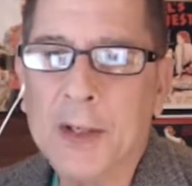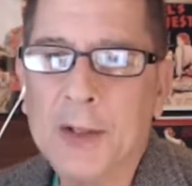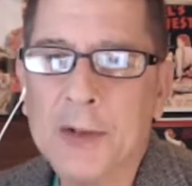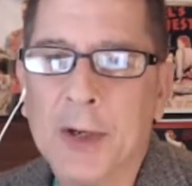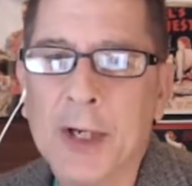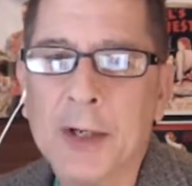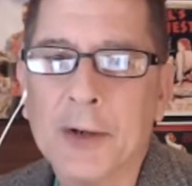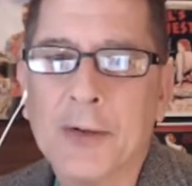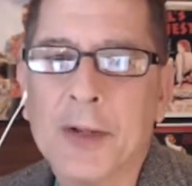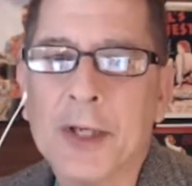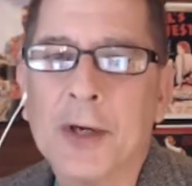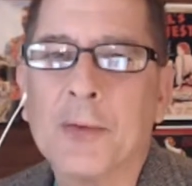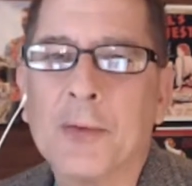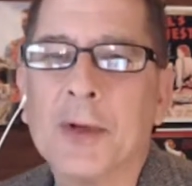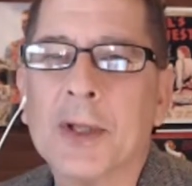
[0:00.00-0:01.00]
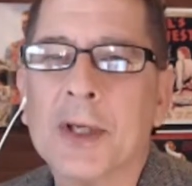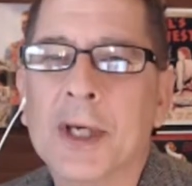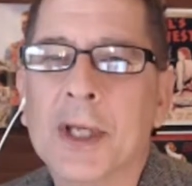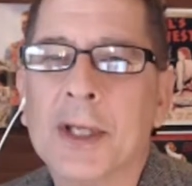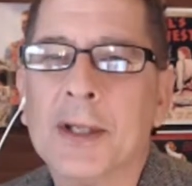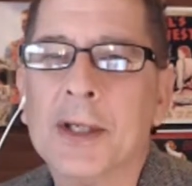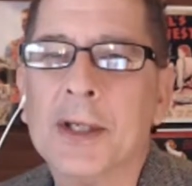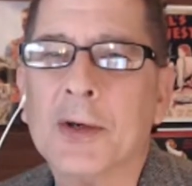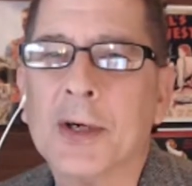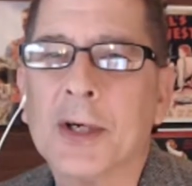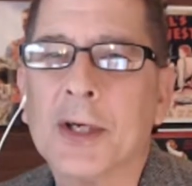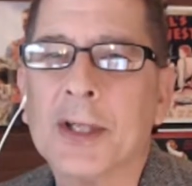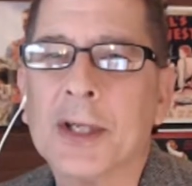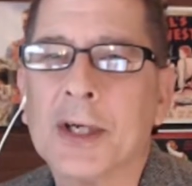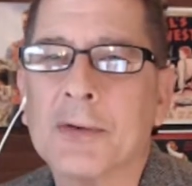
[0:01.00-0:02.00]
So I don't think it really hit the
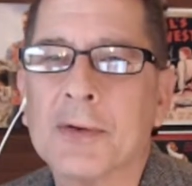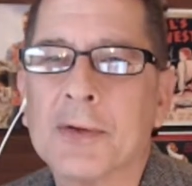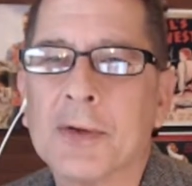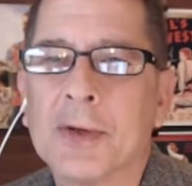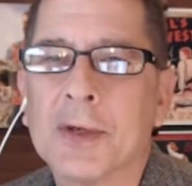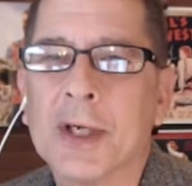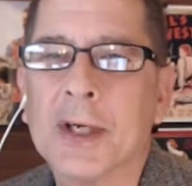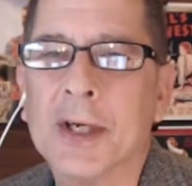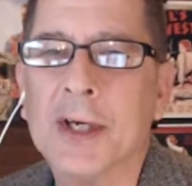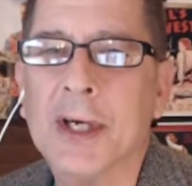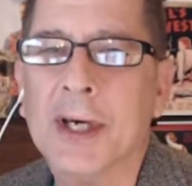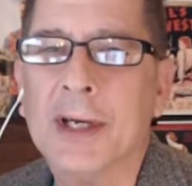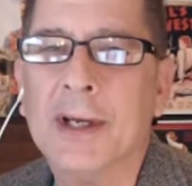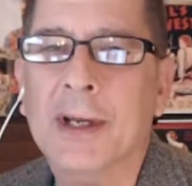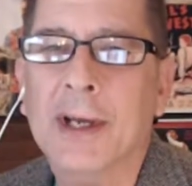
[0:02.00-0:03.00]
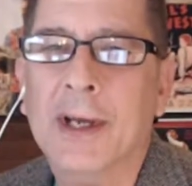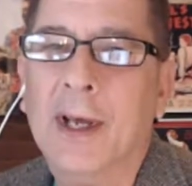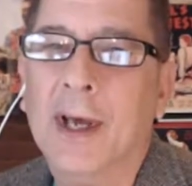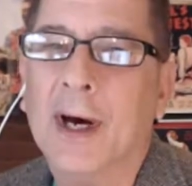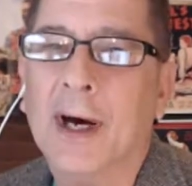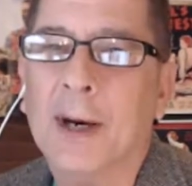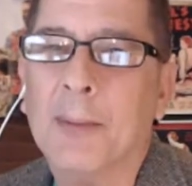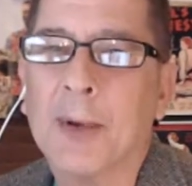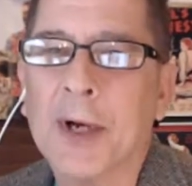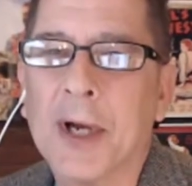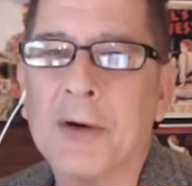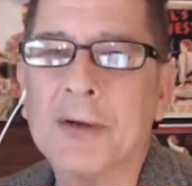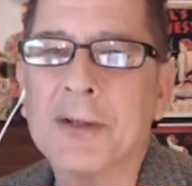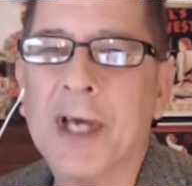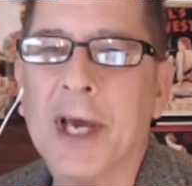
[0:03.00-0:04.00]
target that it was looking to hit, but I
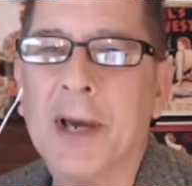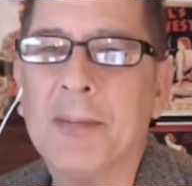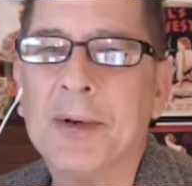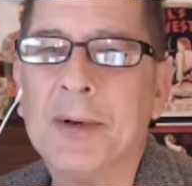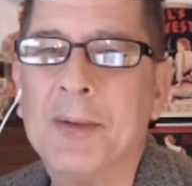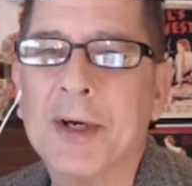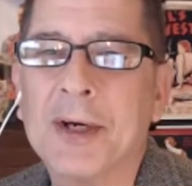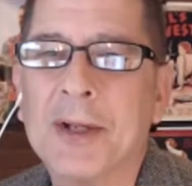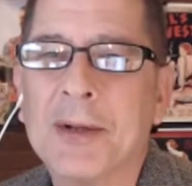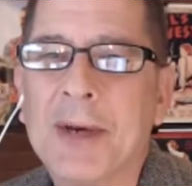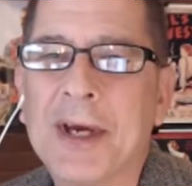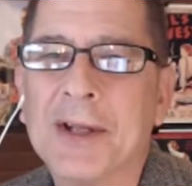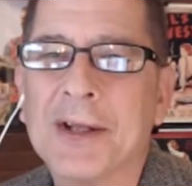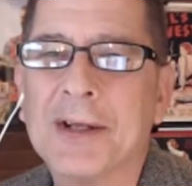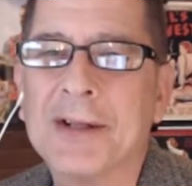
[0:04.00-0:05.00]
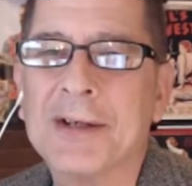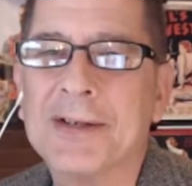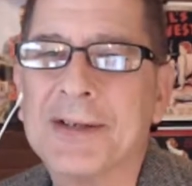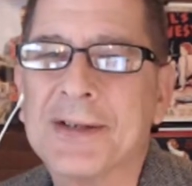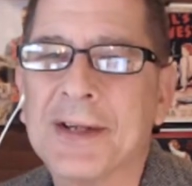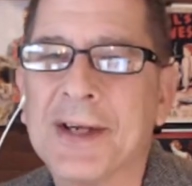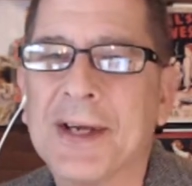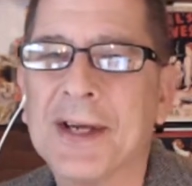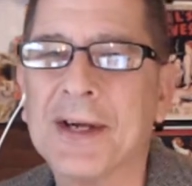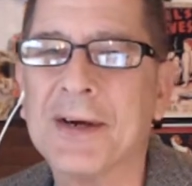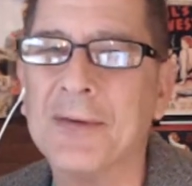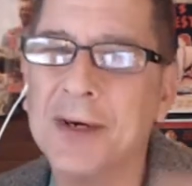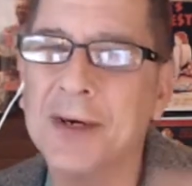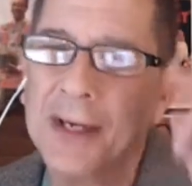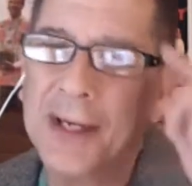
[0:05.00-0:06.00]
was happy to be on the mailing list and getting
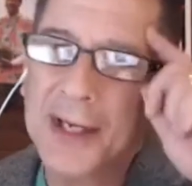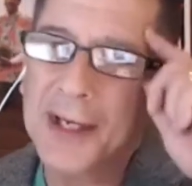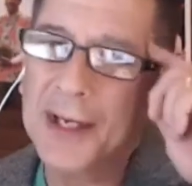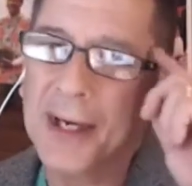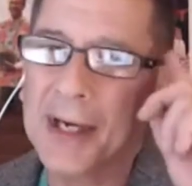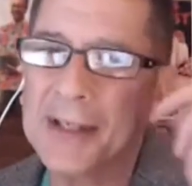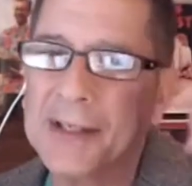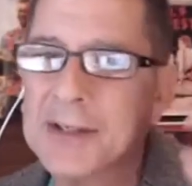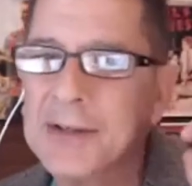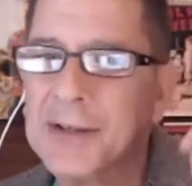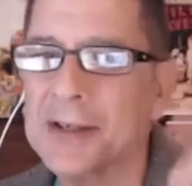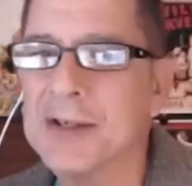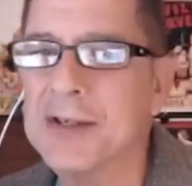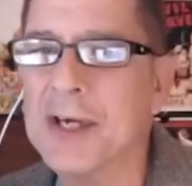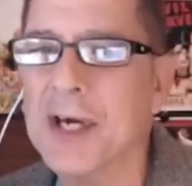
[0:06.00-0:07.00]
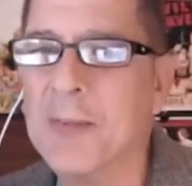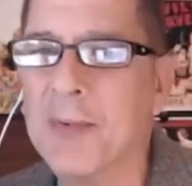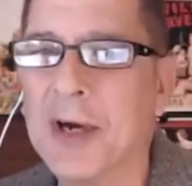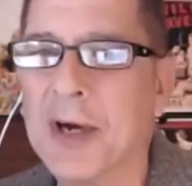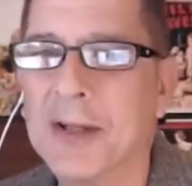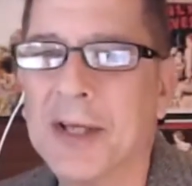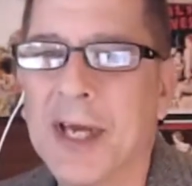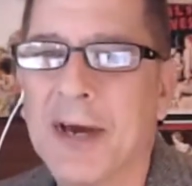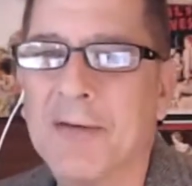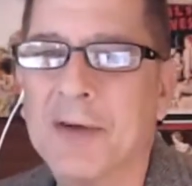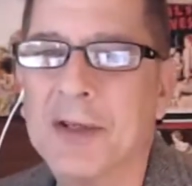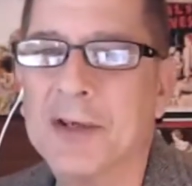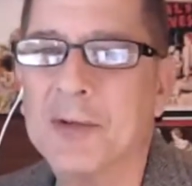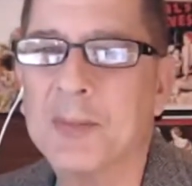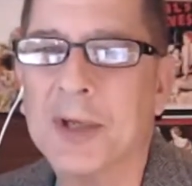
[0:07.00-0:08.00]
one. As you can see, I proudly have
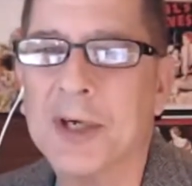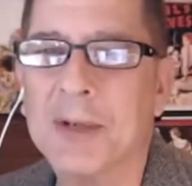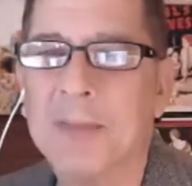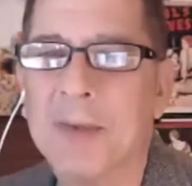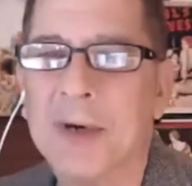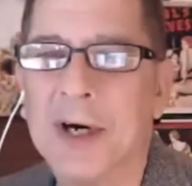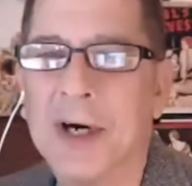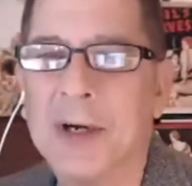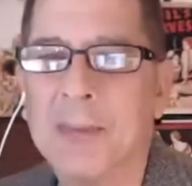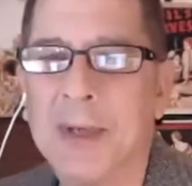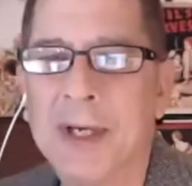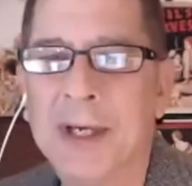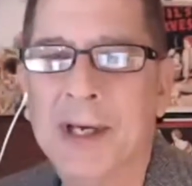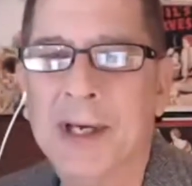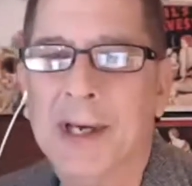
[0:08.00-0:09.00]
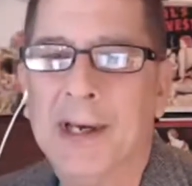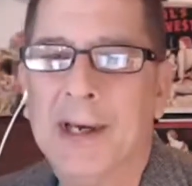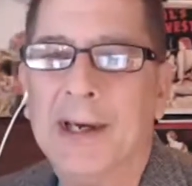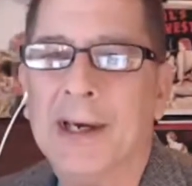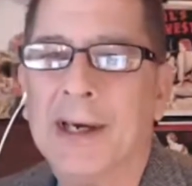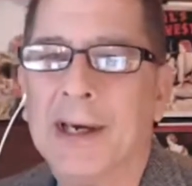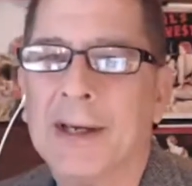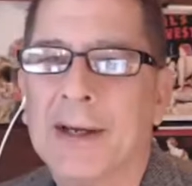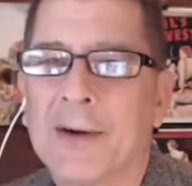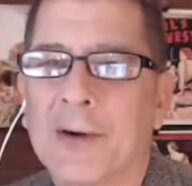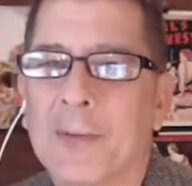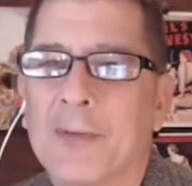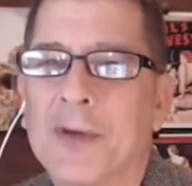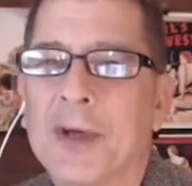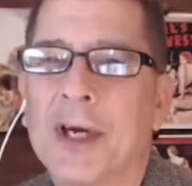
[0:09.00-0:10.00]
it displayed behind me, and
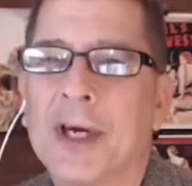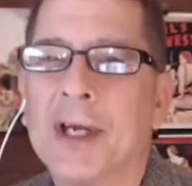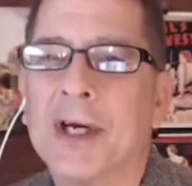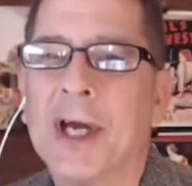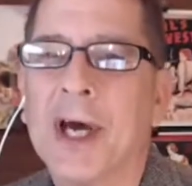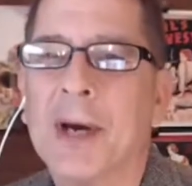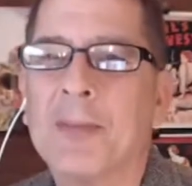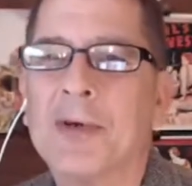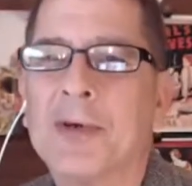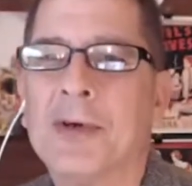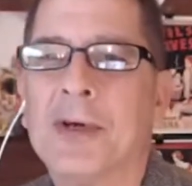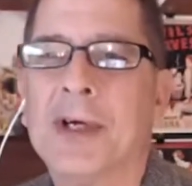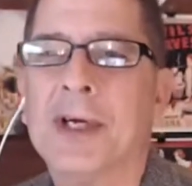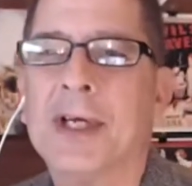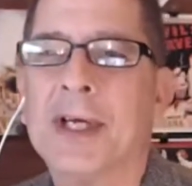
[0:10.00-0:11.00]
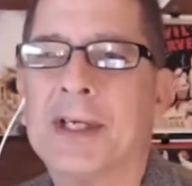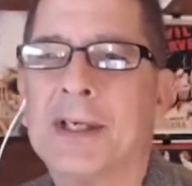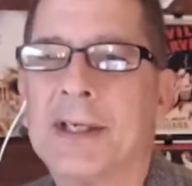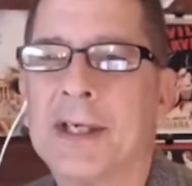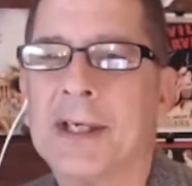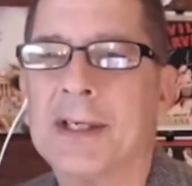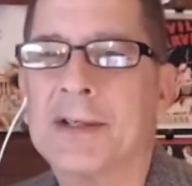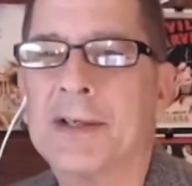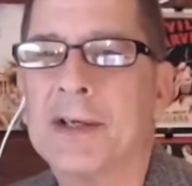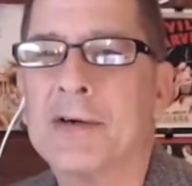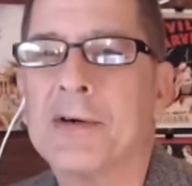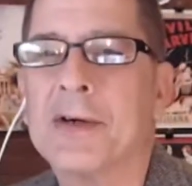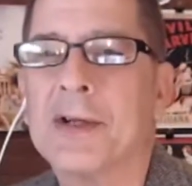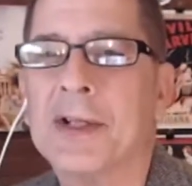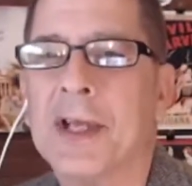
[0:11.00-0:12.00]
hopefully I get an opportunity to get
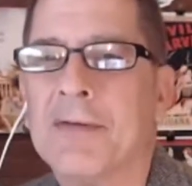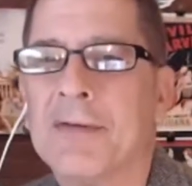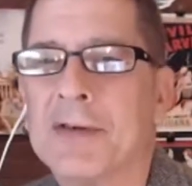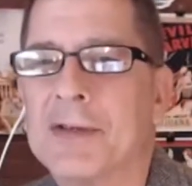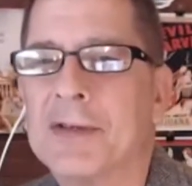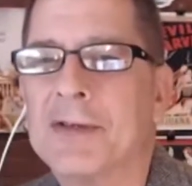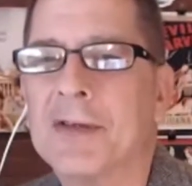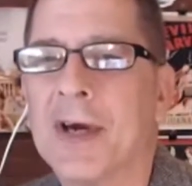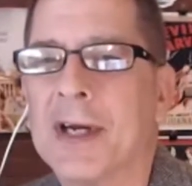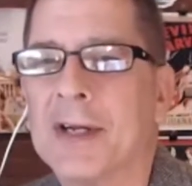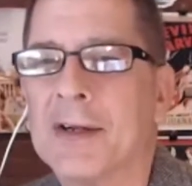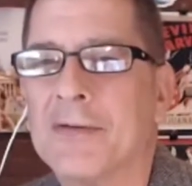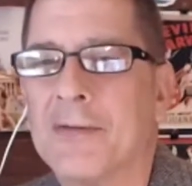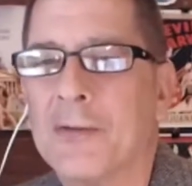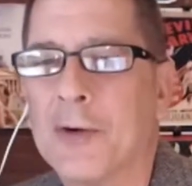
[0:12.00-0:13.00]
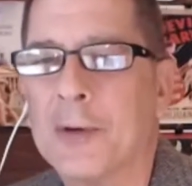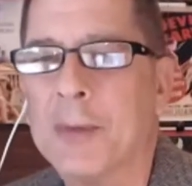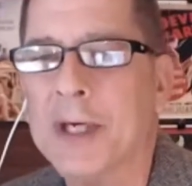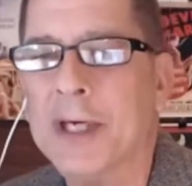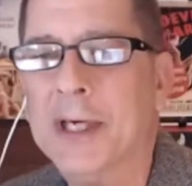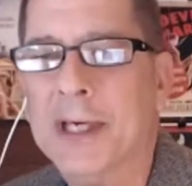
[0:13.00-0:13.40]
Senator Davis to sign it for me.